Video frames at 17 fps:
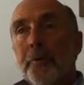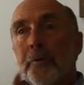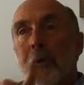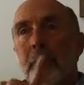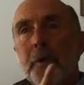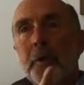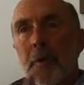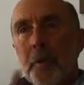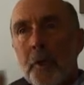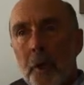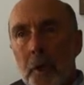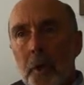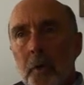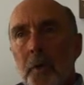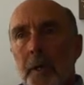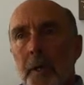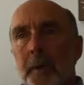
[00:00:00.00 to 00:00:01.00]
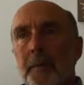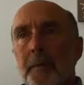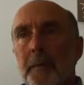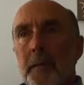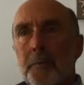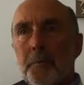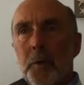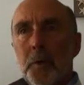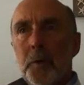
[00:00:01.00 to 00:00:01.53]
to know how
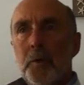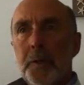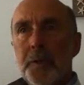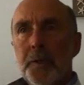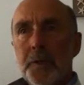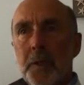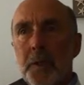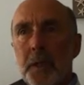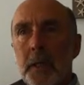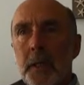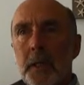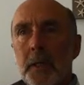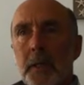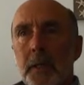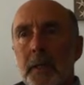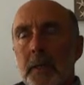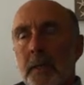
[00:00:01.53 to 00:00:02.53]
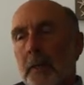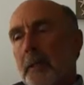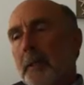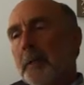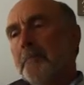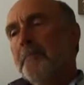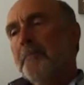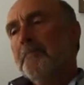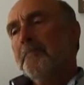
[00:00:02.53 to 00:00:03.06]
they're progressing. Yeah.
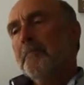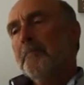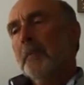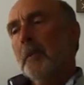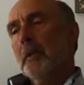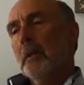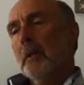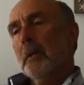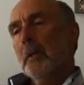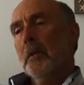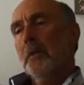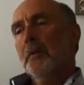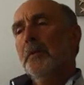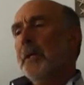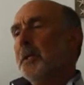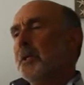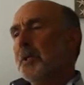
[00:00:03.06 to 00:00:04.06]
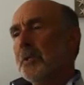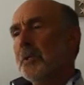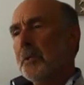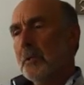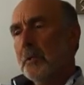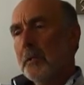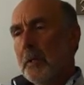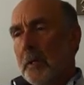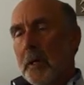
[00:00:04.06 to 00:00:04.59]
Um,
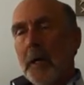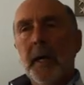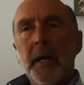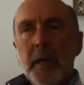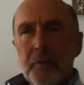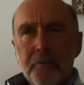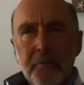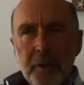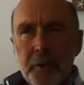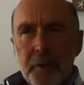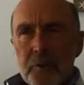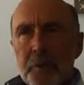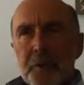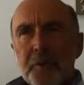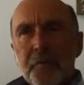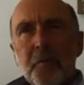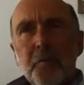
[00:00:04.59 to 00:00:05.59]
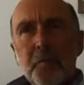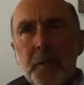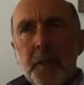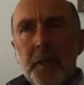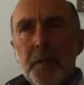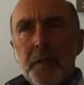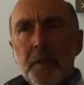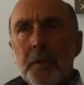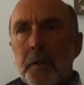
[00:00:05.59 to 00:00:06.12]
that's a of interest for
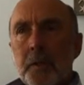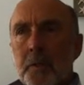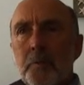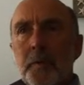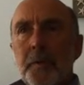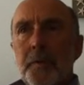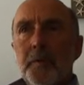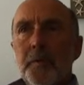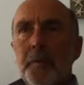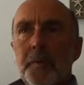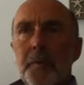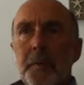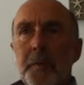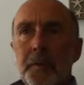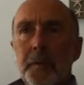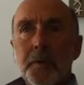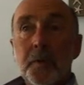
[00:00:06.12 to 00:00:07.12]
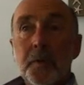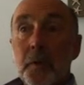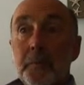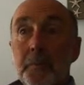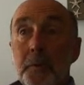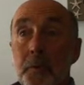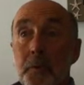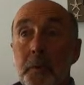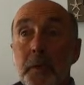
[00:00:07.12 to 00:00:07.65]
me to know whether the things that
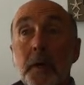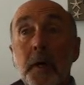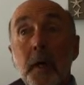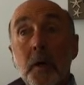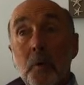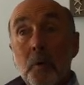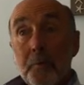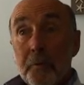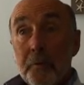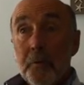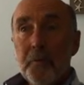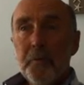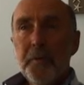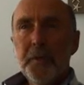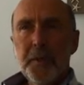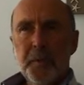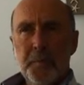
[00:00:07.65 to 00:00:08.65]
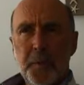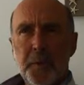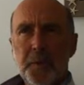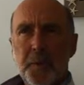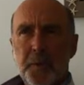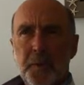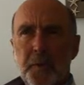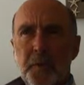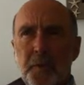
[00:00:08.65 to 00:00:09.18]
I'm doing are helpful for this
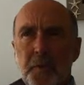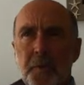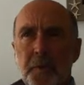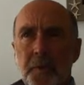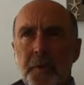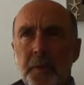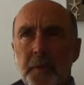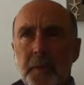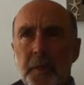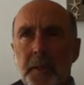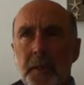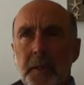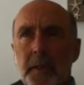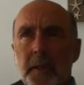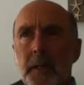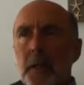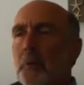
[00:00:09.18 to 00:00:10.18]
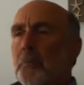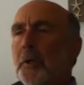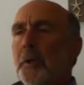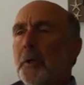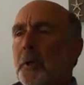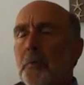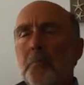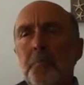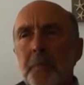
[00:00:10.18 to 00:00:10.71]
person or not. Yeah.
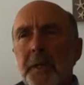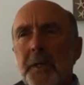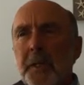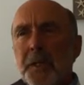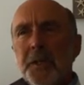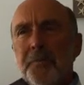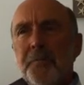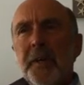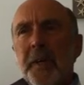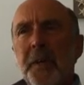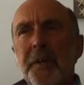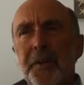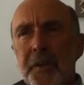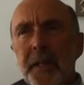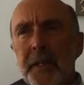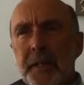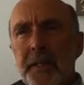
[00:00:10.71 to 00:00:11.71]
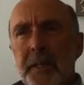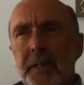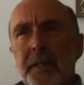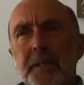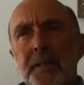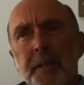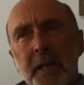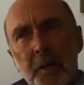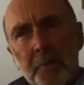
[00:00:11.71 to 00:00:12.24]
But b it's validating
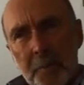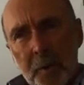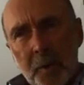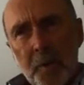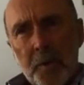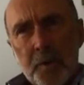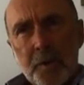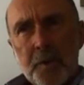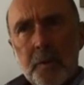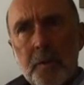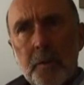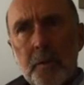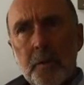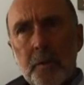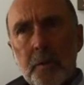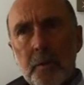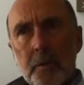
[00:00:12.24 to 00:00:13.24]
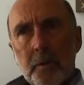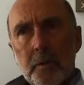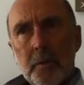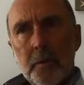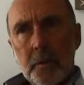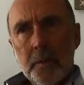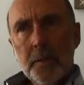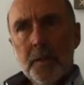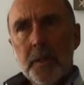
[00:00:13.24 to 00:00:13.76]
to that person to